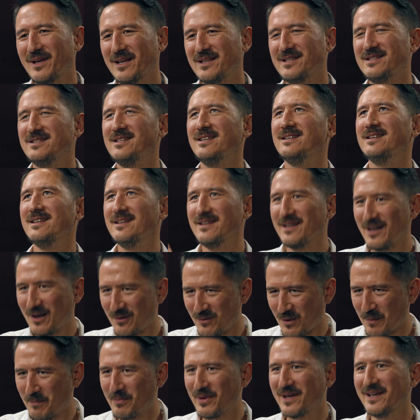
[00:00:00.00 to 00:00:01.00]
like sitting
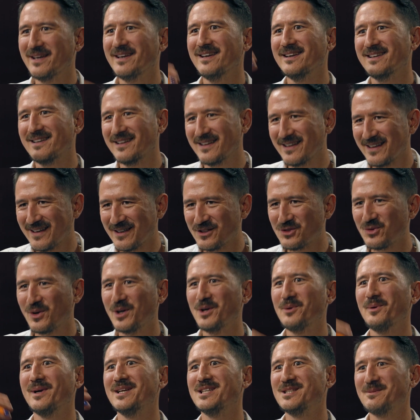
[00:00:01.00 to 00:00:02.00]
down repeatedly and
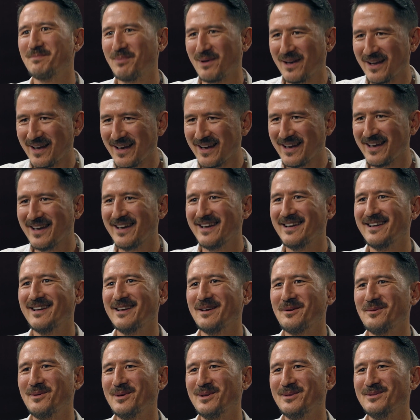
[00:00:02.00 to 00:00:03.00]
trying to explain
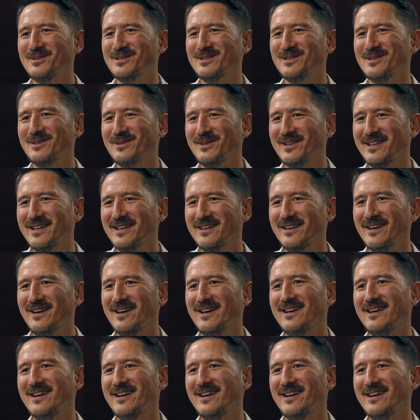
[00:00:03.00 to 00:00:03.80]
like what you was doing?